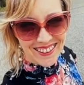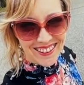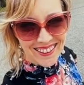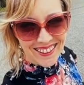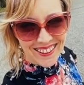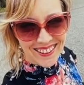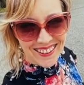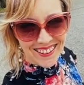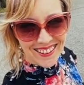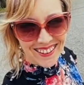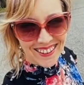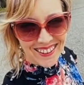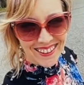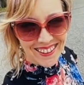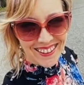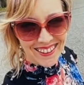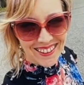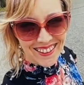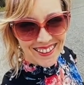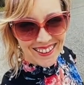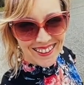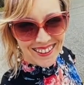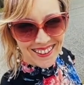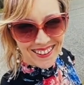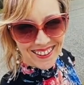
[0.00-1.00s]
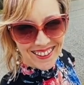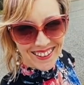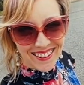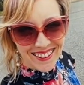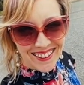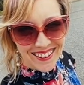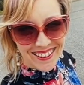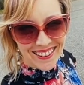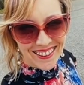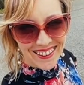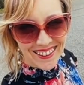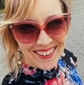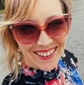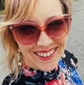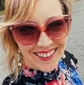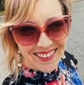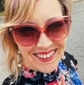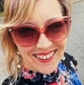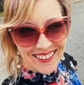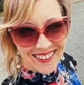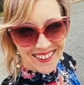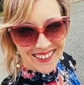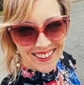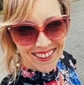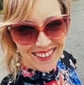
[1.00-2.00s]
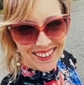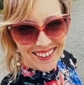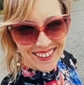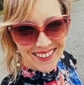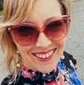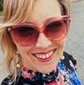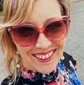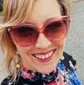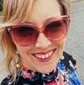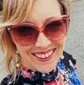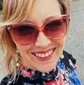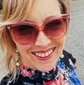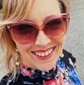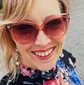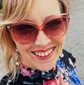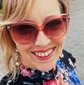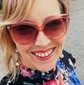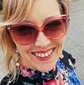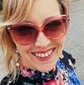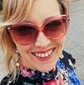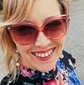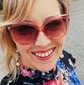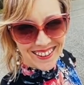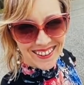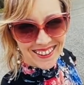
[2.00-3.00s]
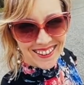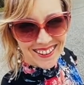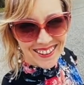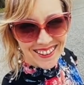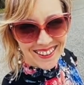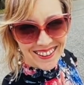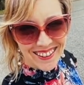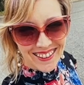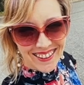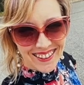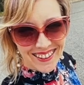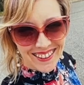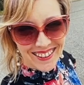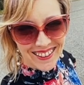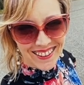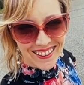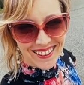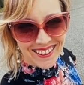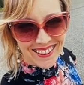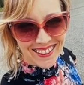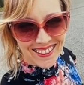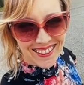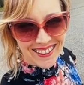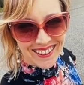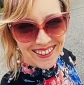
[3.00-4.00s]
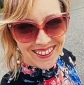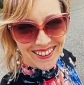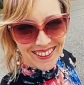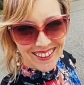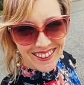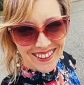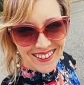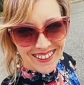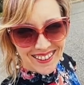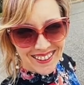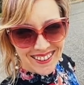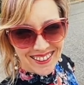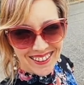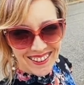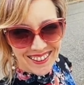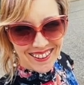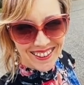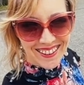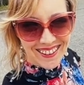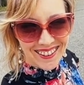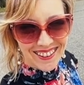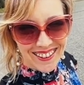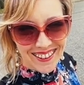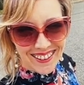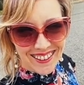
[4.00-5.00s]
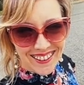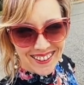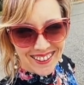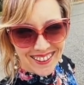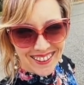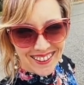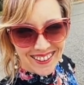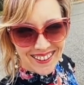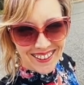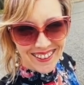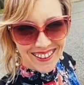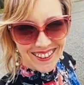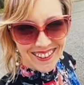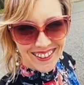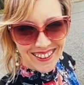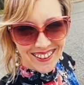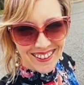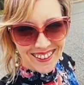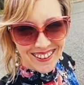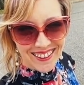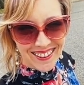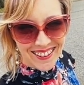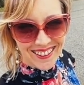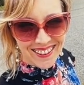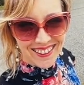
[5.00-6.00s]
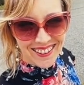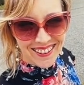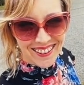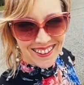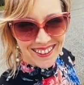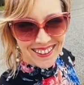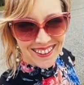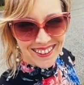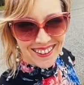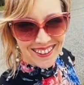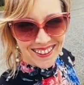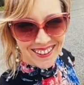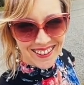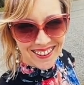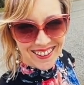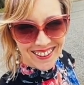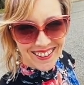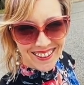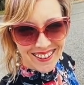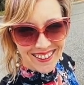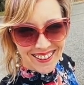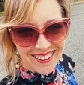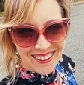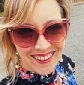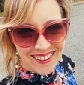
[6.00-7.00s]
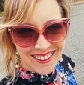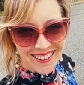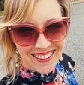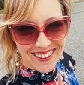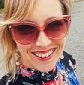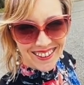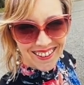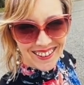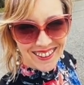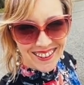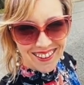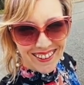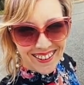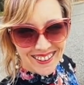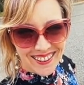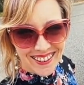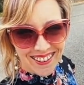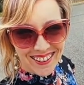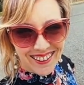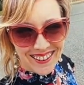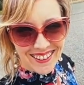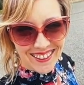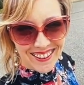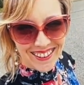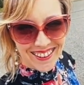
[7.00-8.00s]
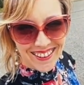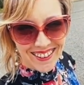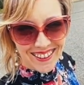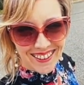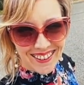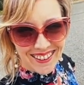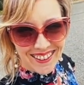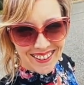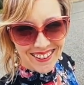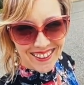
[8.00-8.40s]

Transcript: and I did see that there's a sale on the adhesives, I believe. So if you haven't got some, grab some. I added some